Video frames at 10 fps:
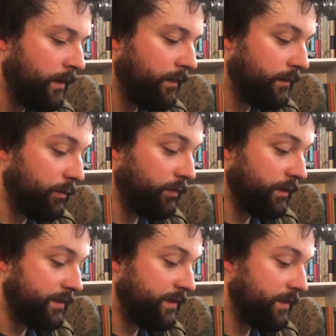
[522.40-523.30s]
They would
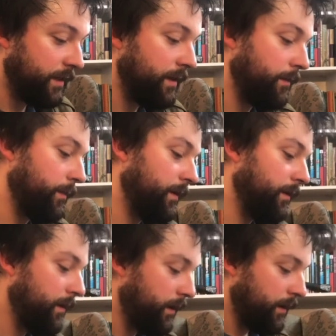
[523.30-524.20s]
listen to him,
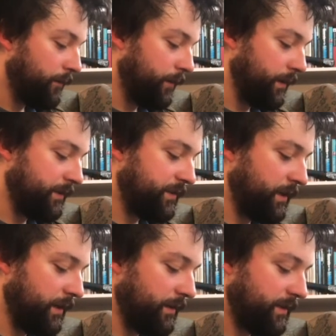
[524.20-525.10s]
for his
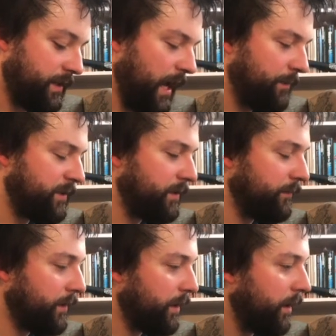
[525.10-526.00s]
son is captain
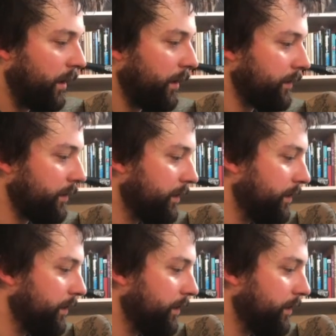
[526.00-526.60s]
of the guard,